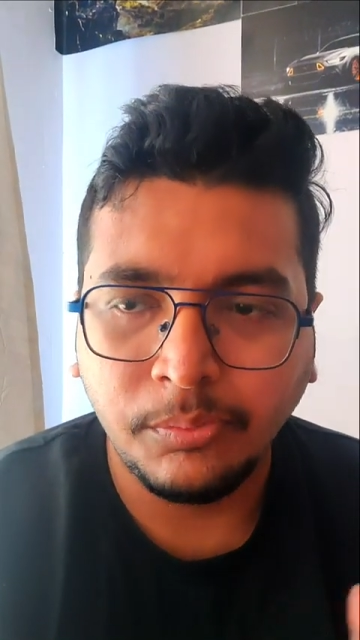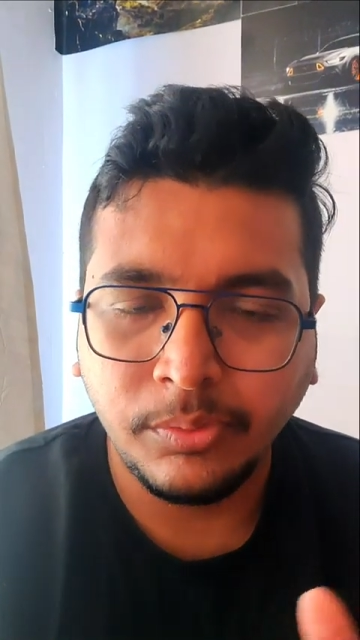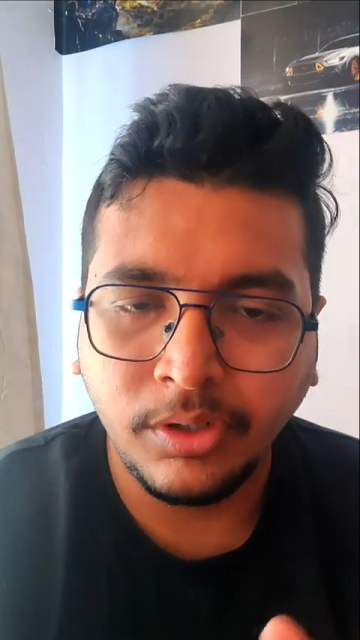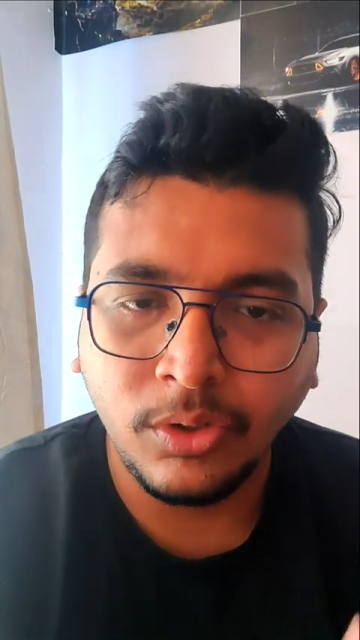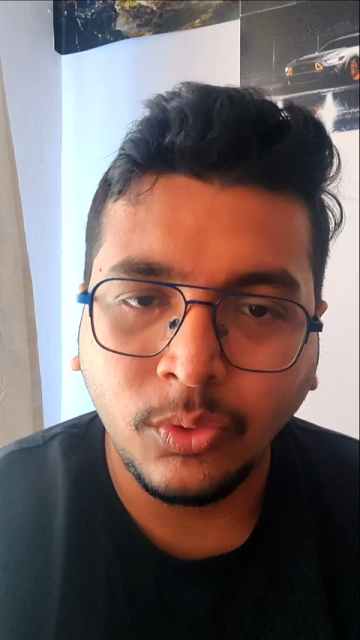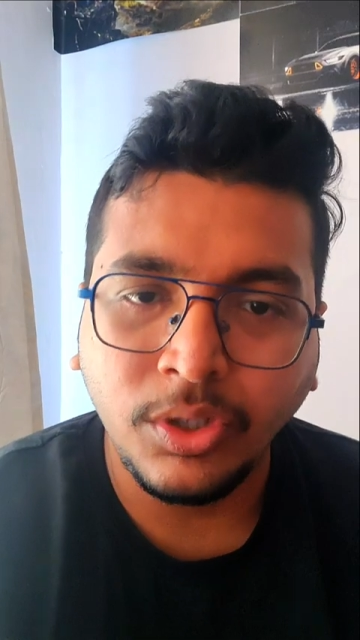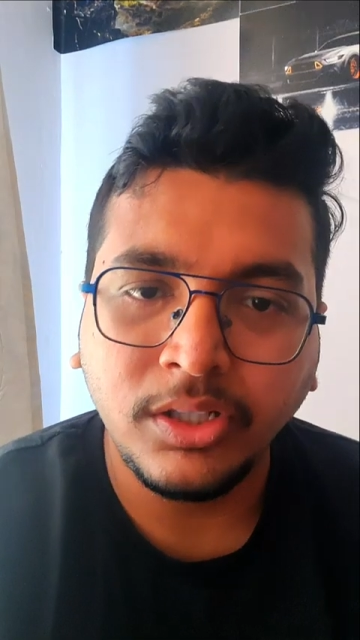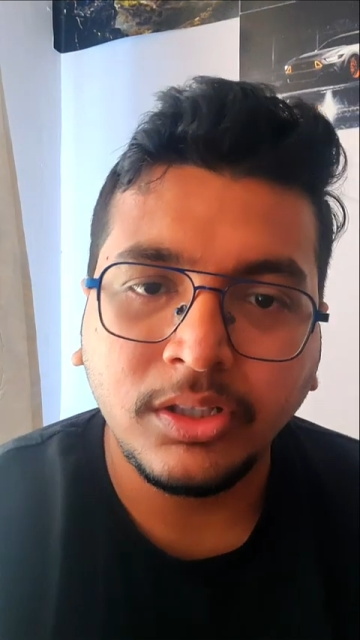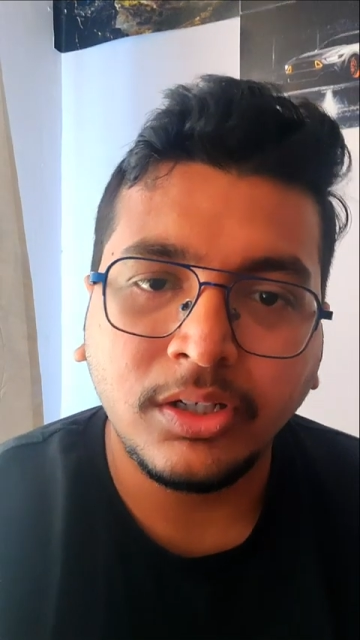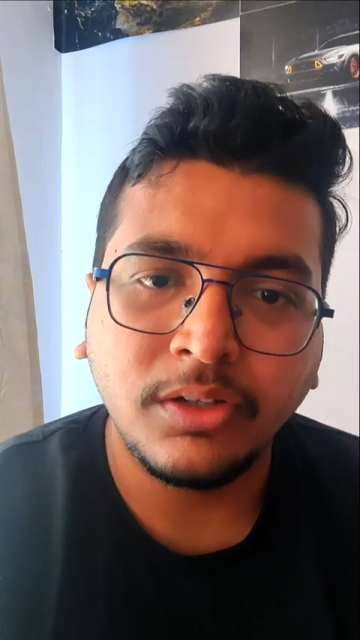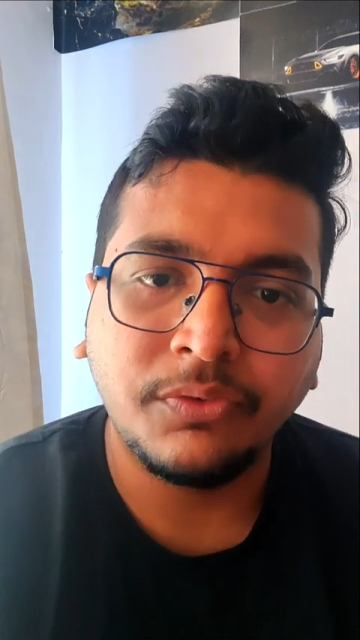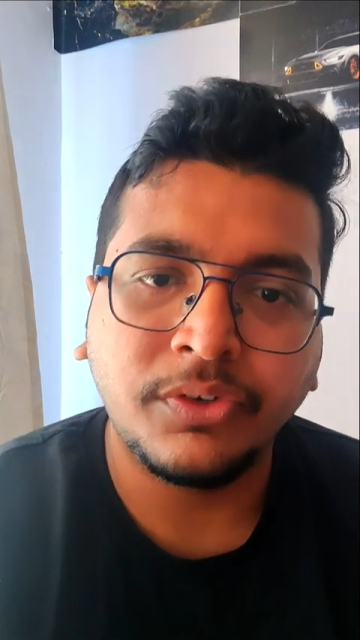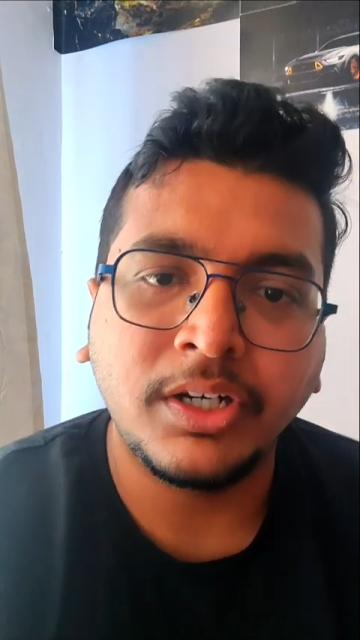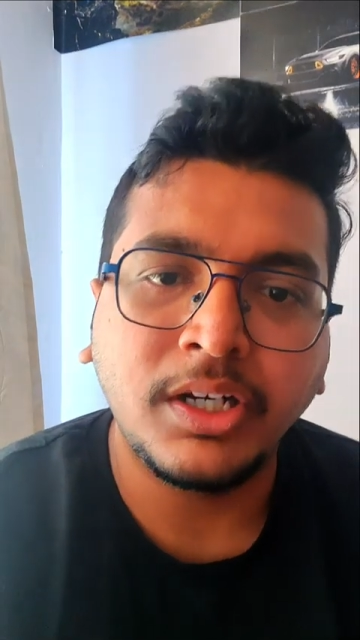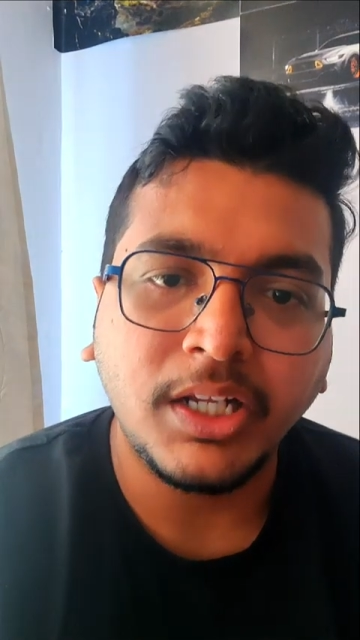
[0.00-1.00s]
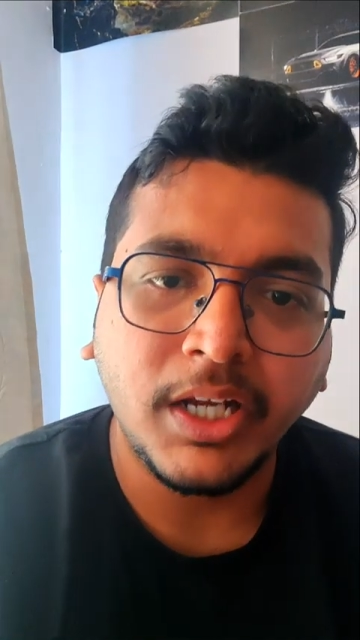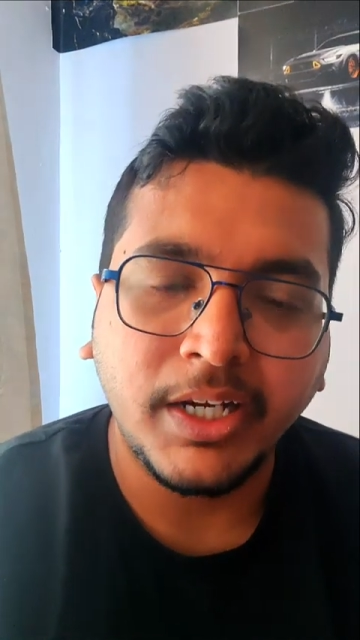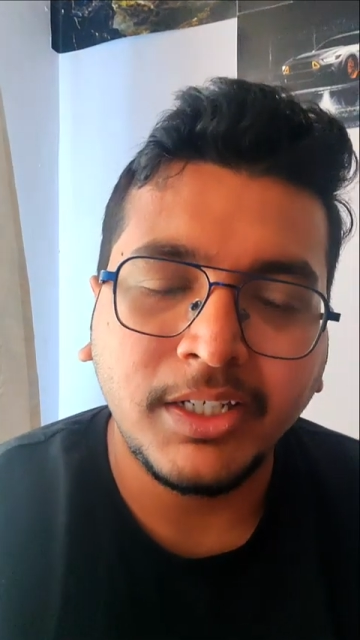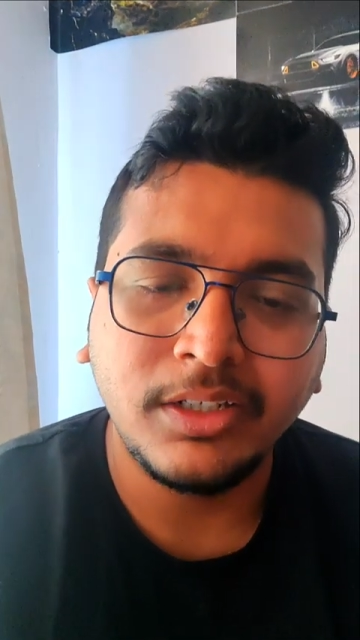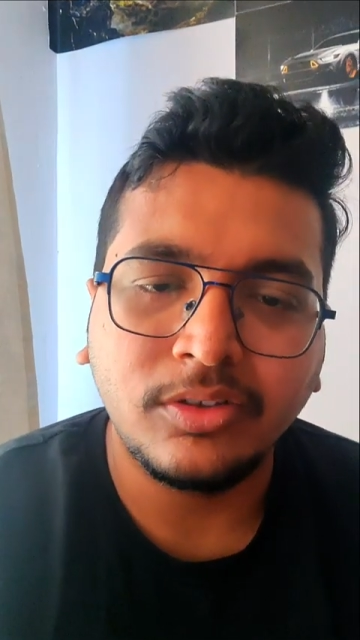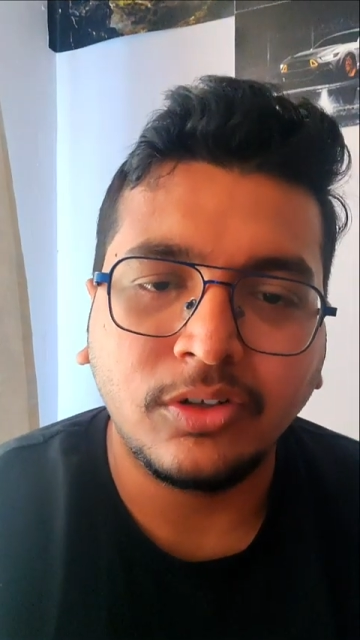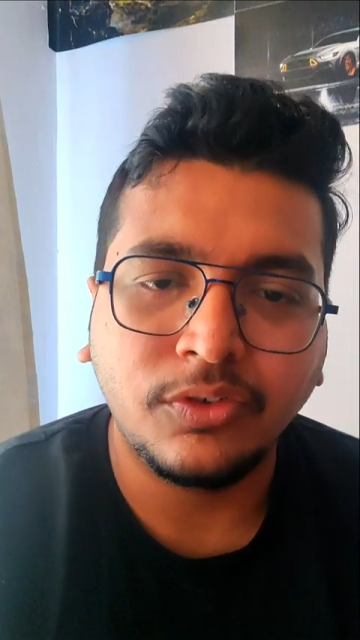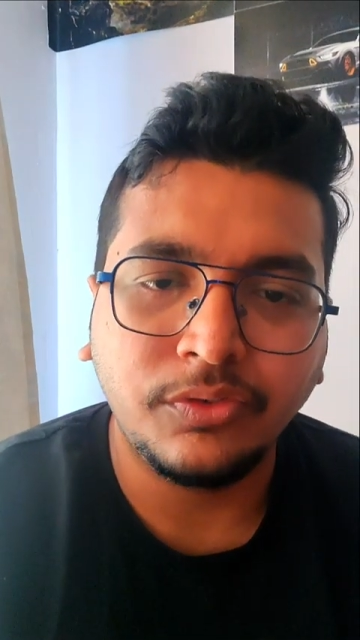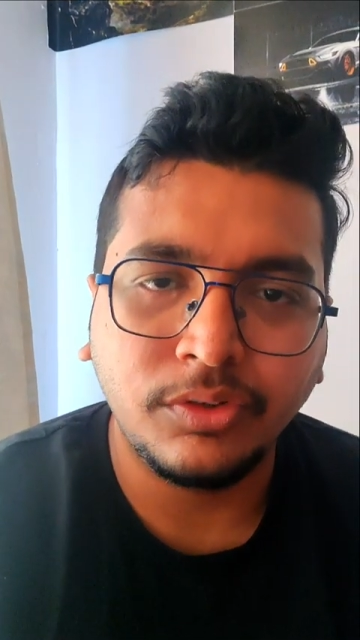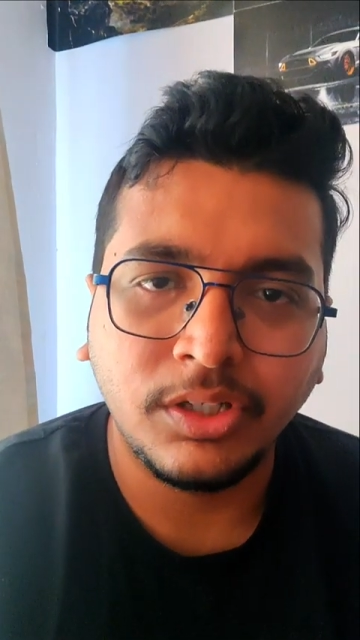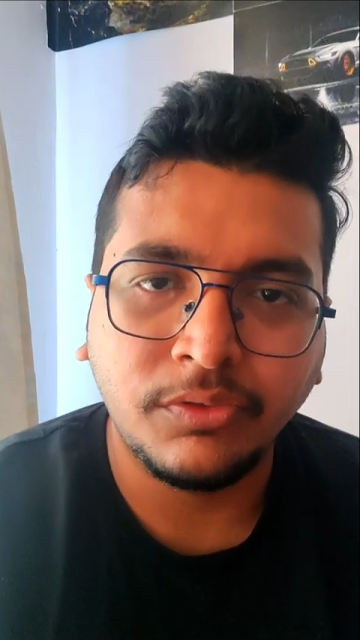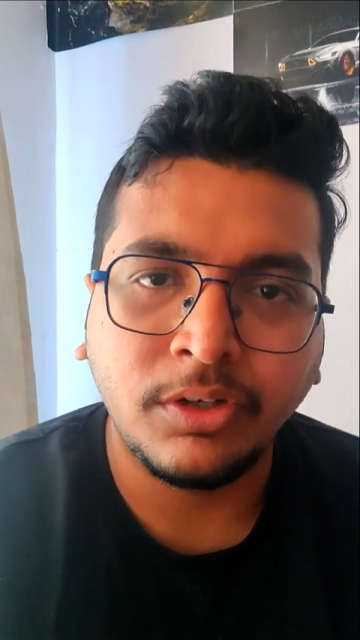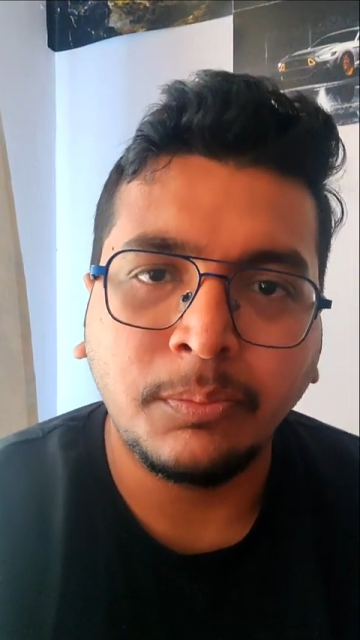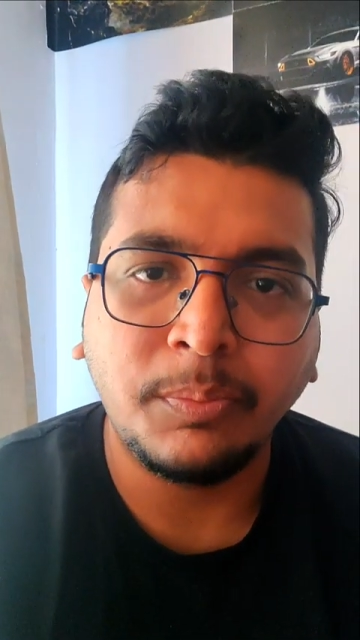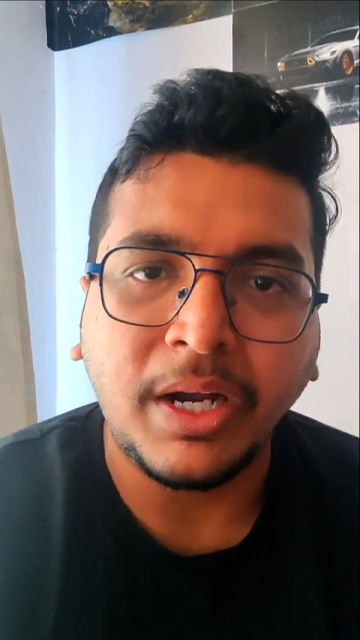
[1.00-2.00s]
knowing the different patterns
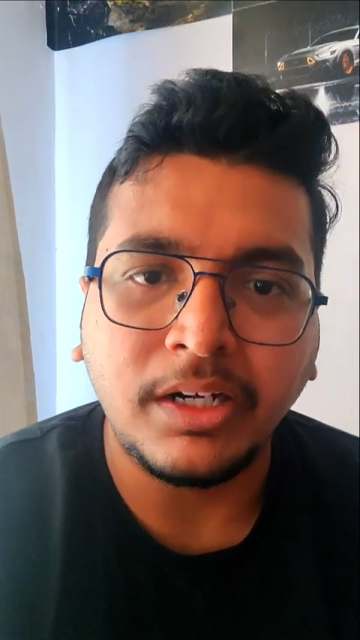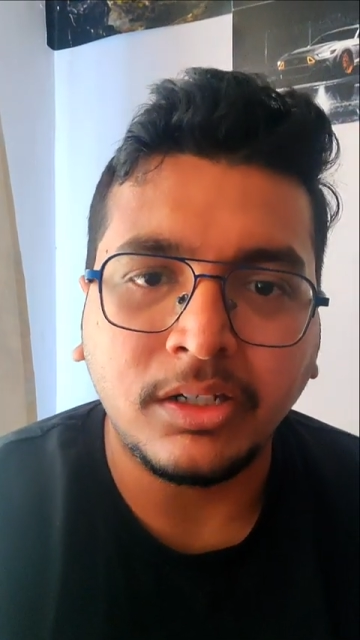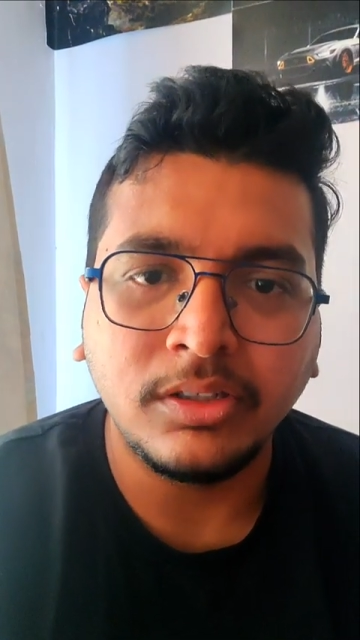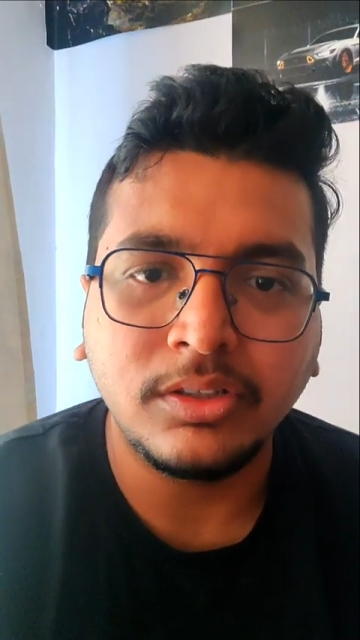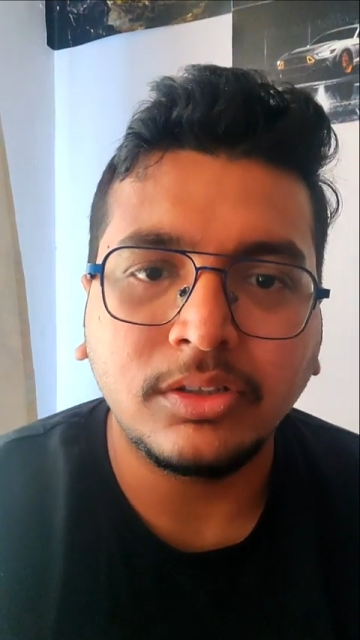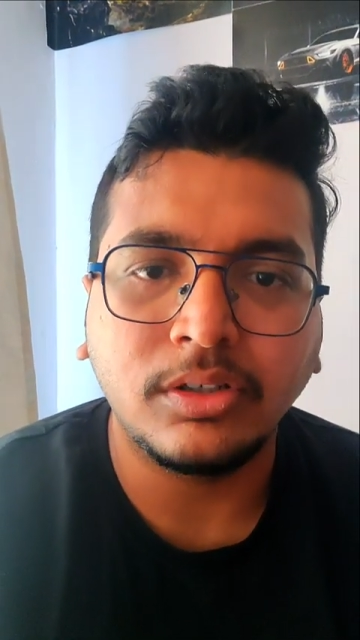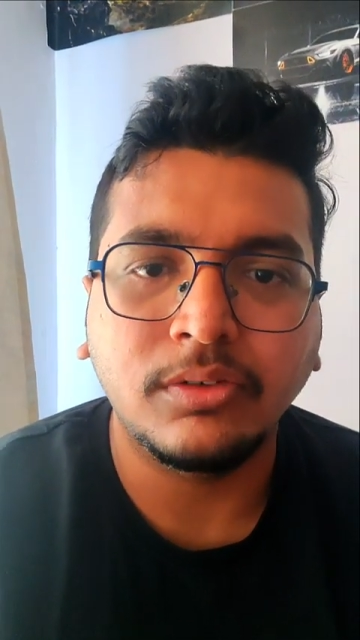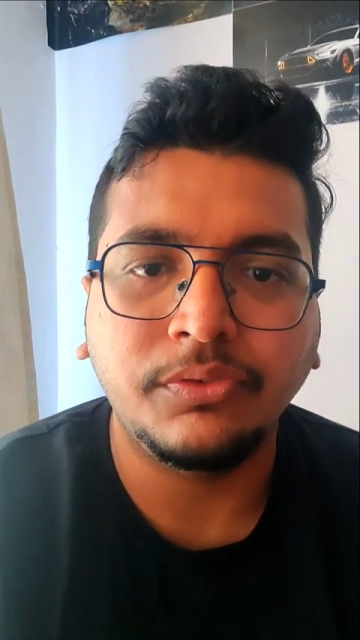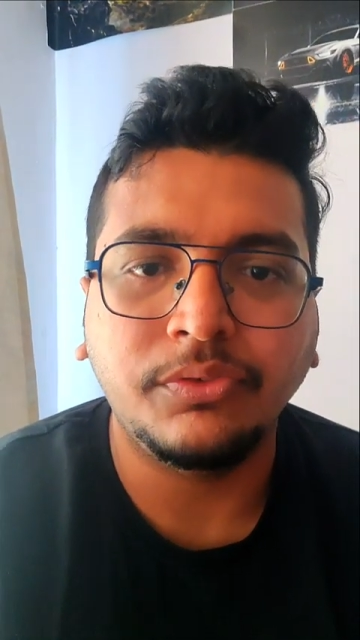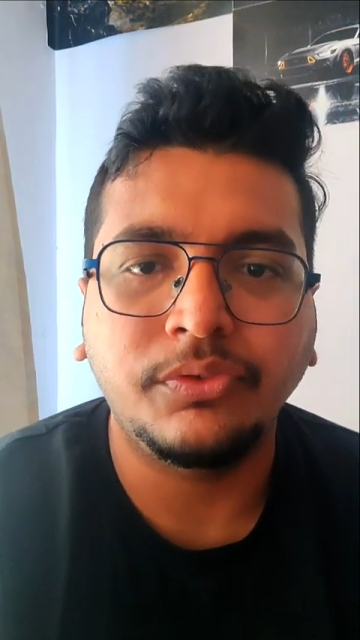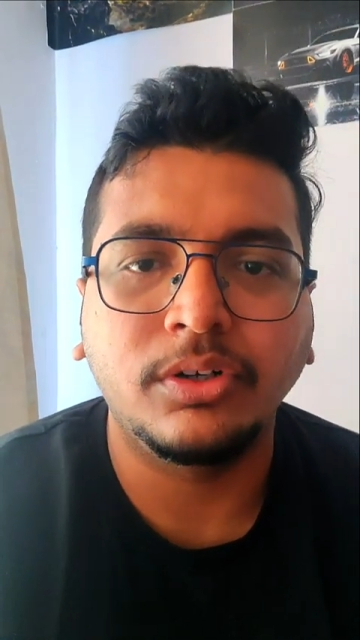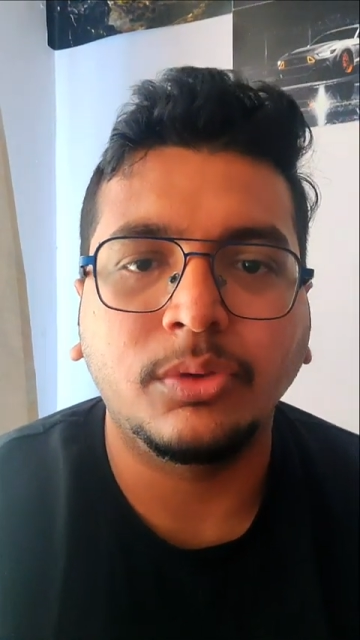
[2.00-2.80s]
of